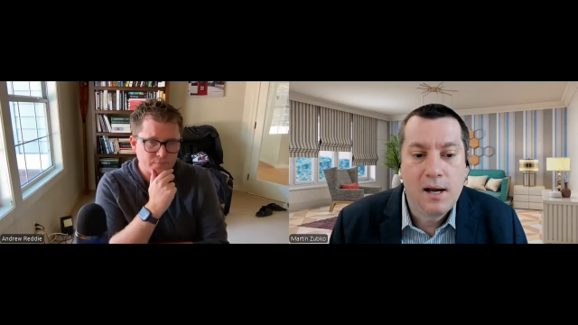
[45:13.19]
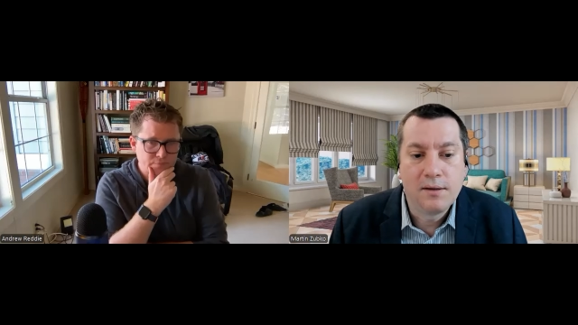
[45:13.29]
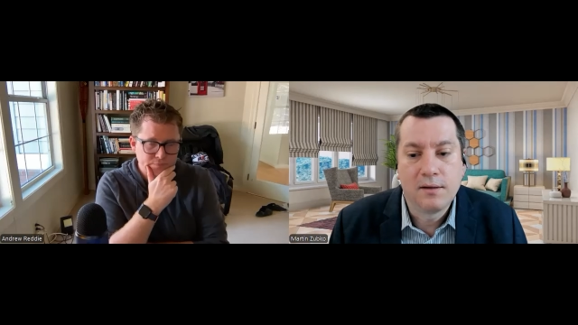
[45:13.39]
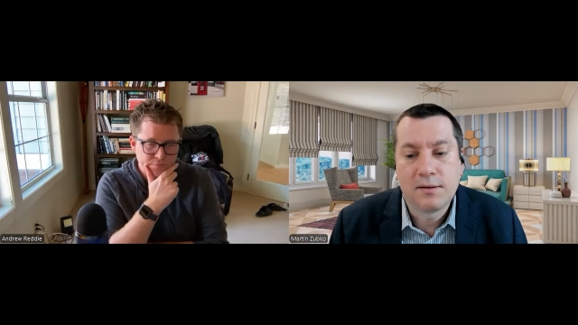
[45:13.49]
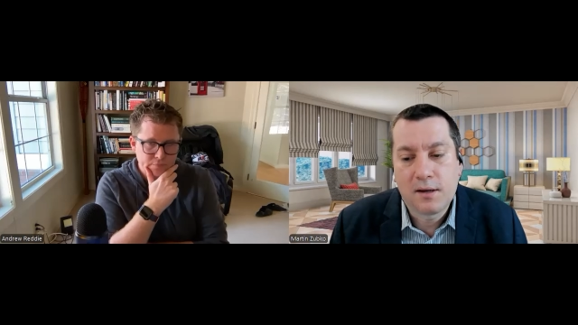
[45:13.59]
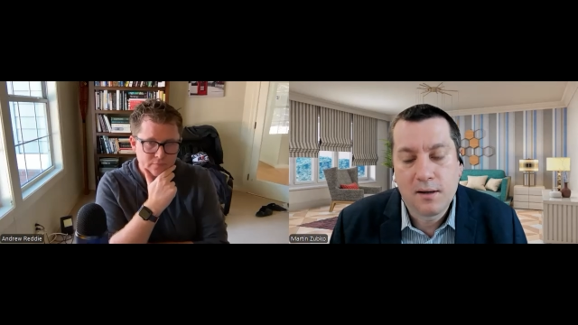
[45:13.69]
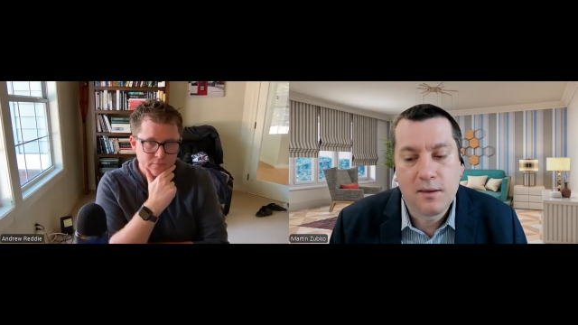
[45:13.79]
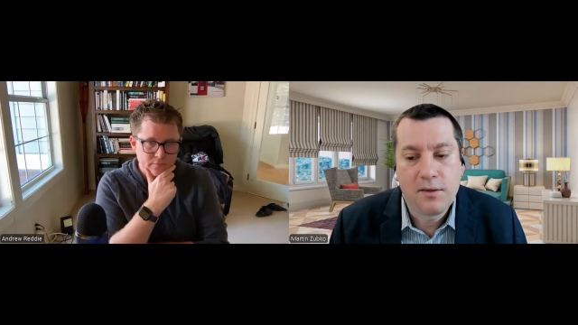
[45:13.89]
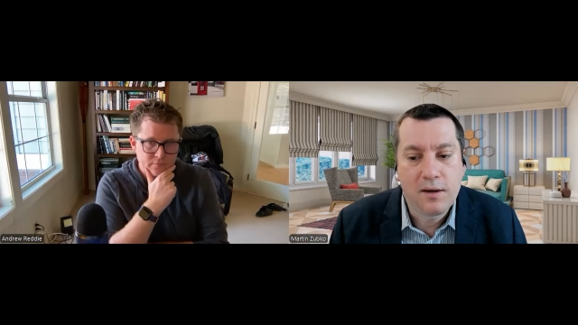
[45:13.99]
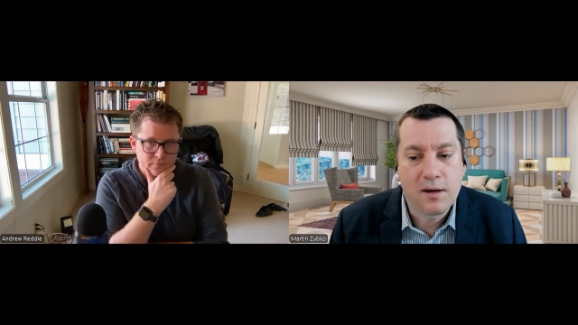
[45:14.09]
Speaker 1: and the
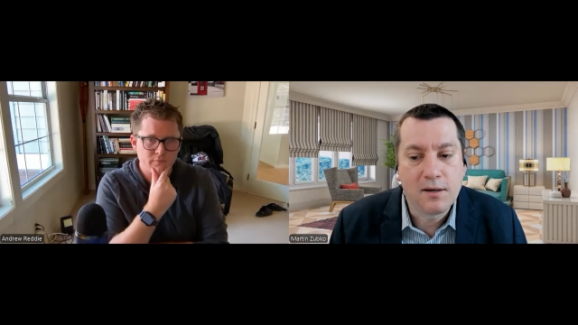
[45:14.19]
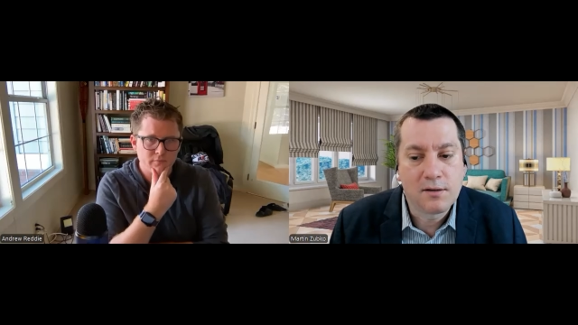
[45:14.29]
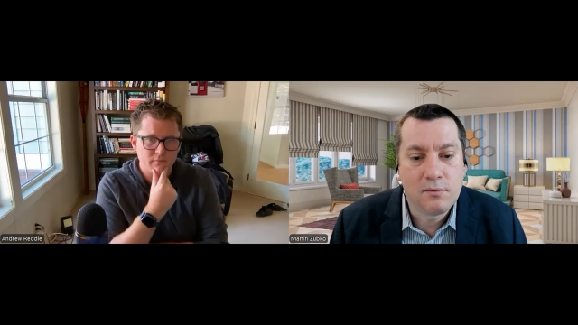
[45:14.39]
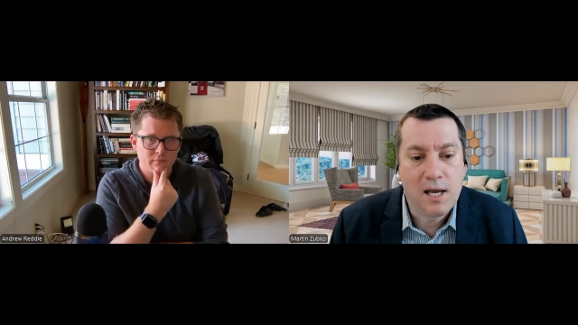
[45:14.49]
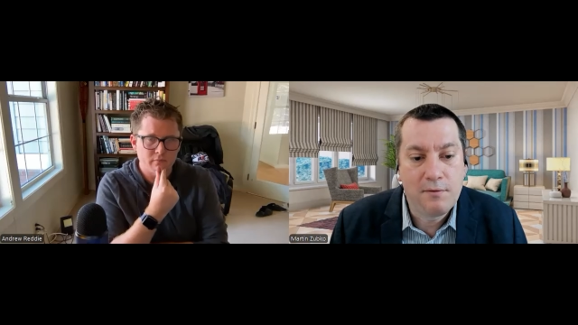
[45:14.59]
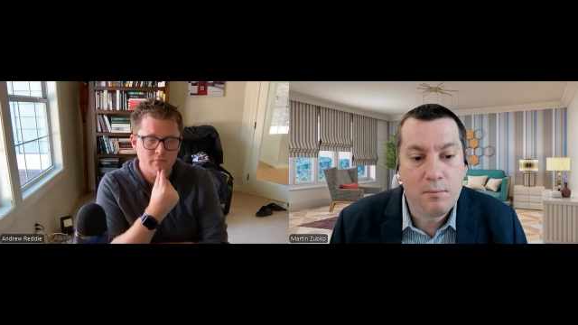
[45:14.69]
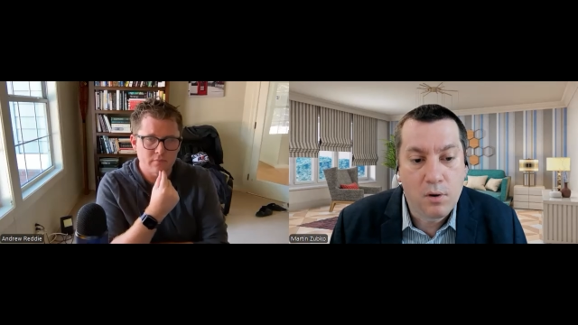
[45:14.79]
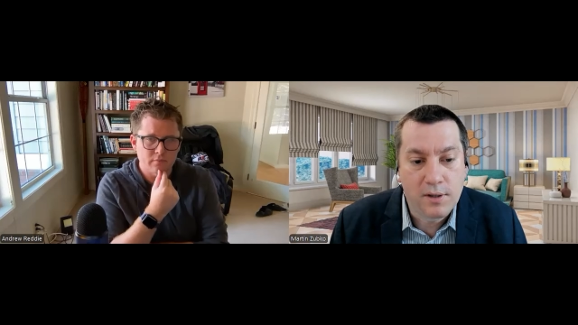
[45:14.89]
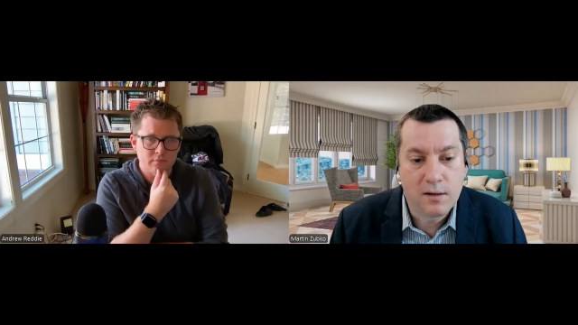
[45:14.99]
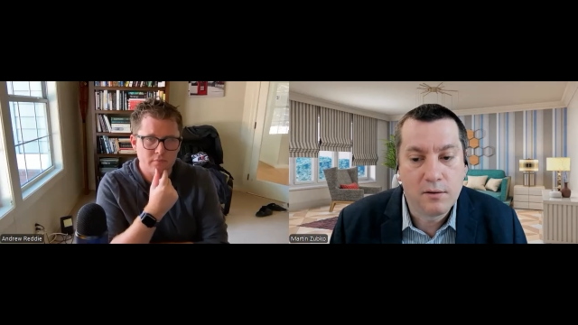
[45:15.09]
second thing is to have a
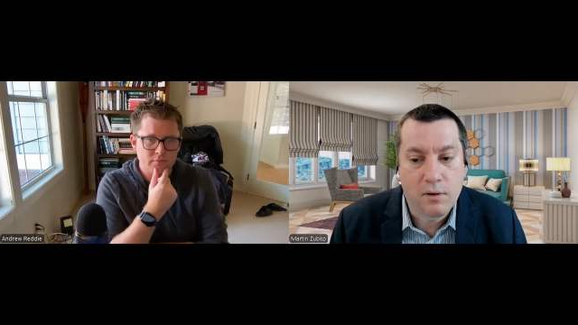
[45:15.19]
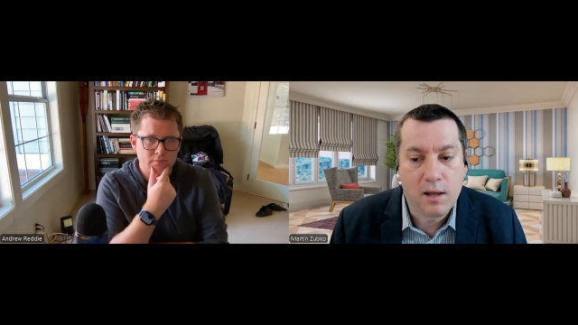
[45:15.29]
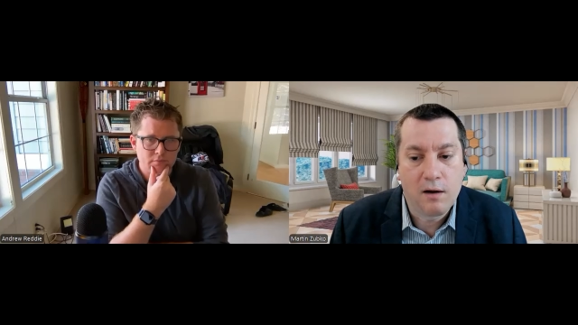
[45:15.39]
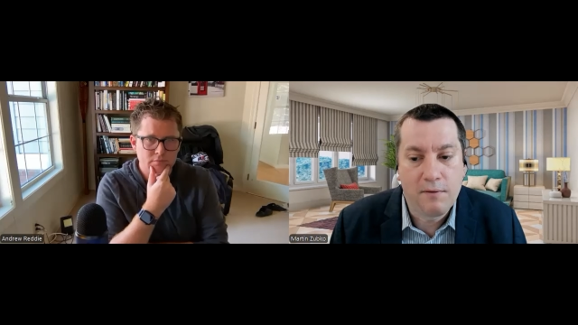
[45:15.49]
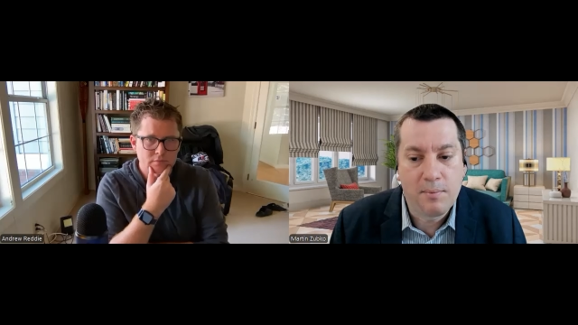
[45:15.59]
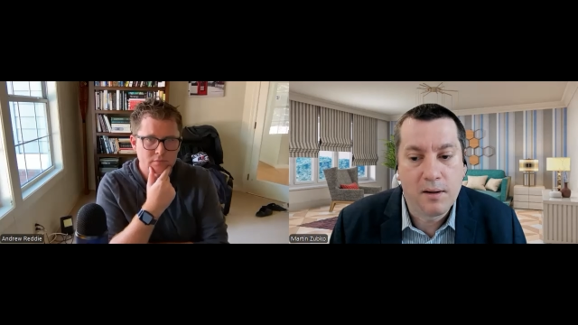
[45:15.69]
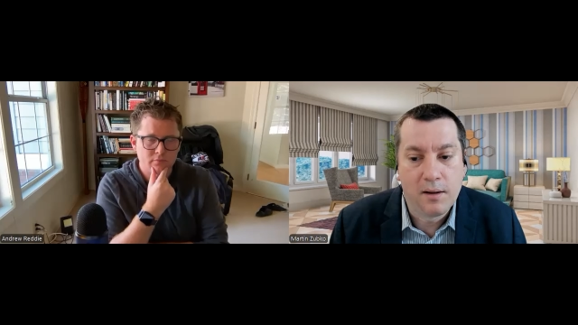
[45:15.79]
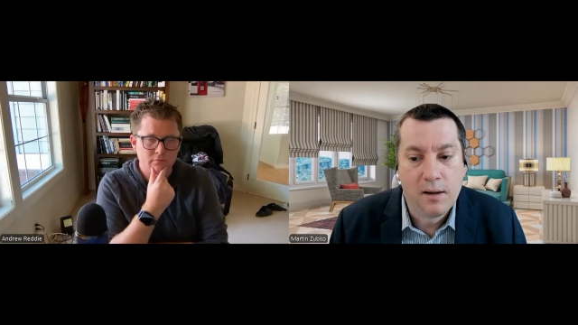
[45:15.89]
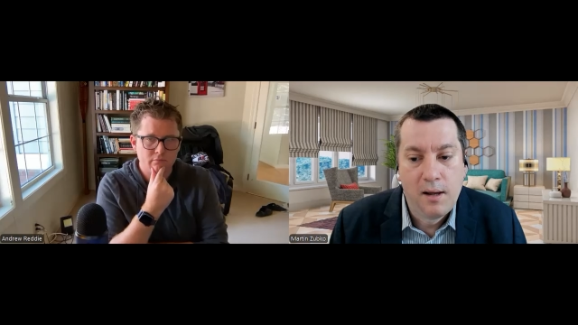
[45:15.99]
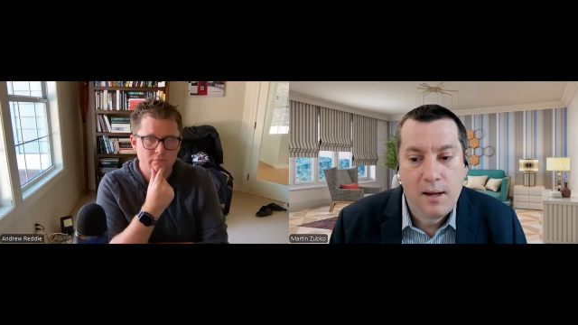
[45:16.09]
modern nuclear weapon.